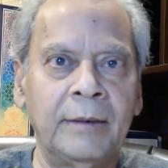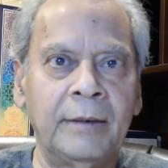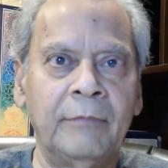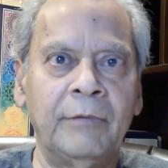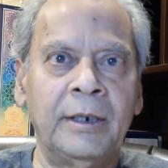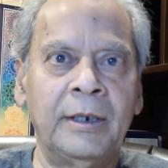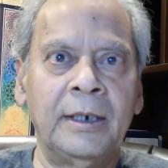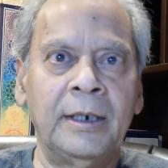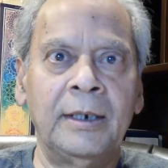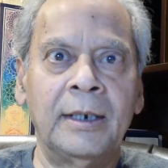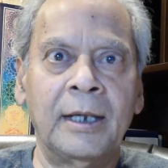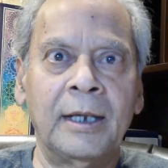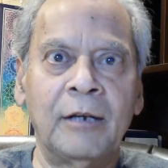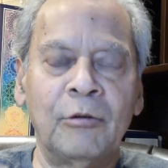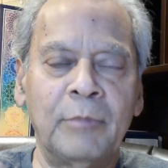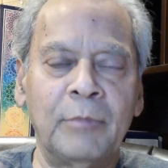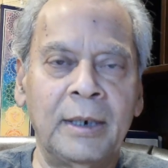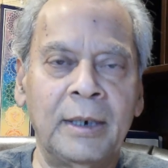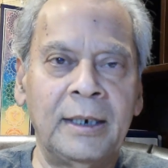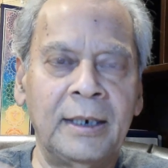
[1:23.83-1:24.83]
Very
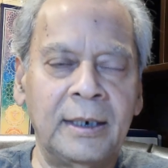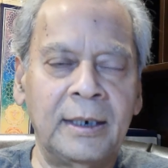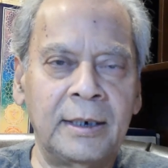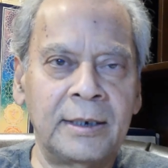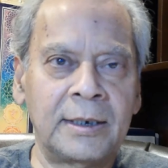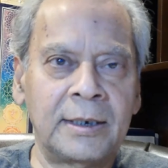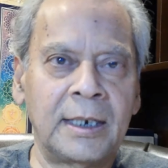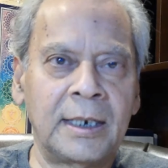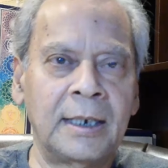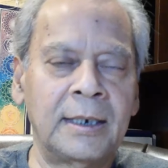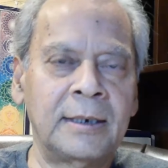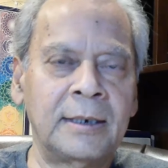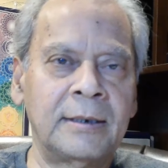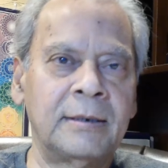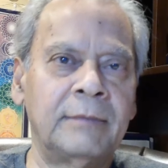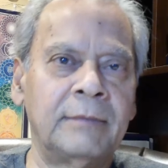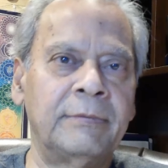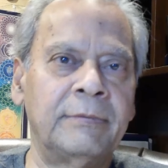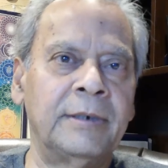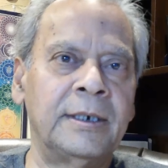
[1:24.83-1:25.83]
narrow-minded
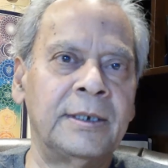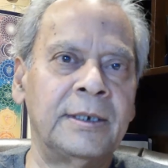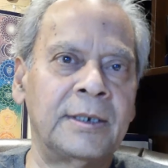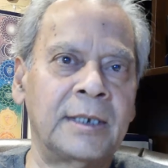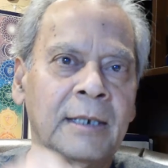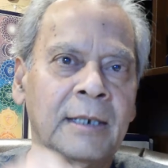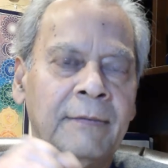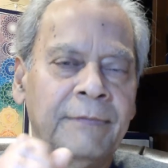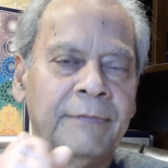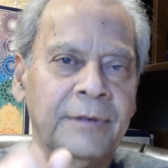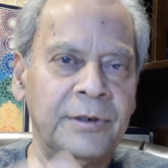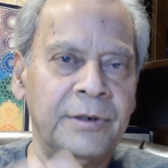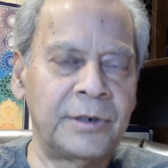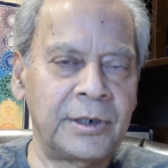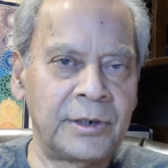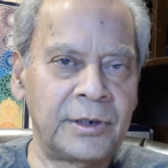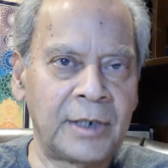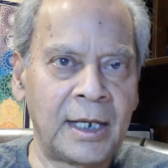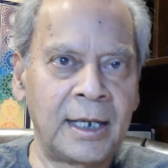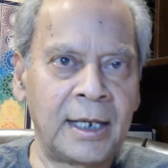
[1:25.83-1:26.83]
desires, very selfish
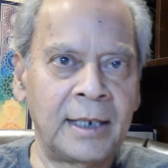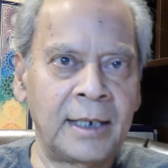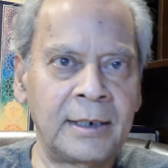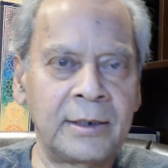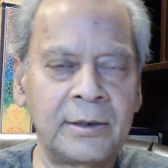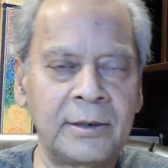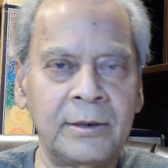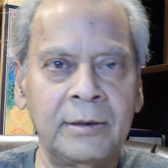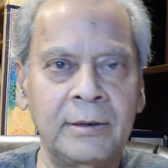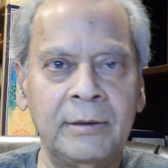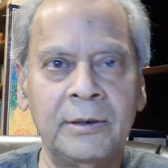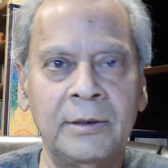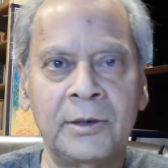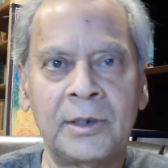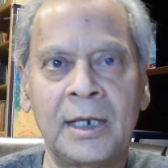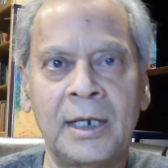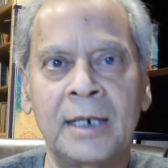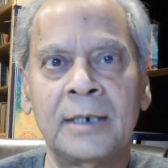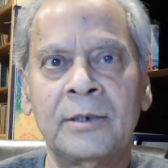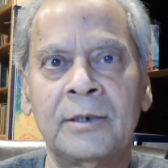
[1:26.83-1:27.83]
desires,
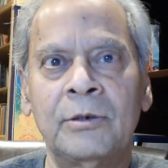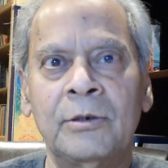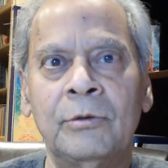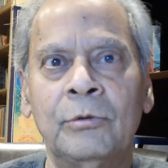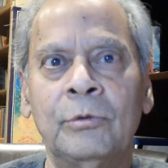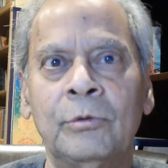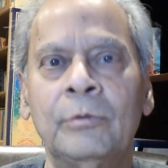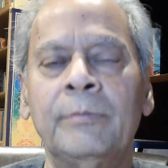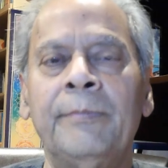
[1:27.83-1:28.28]
desires to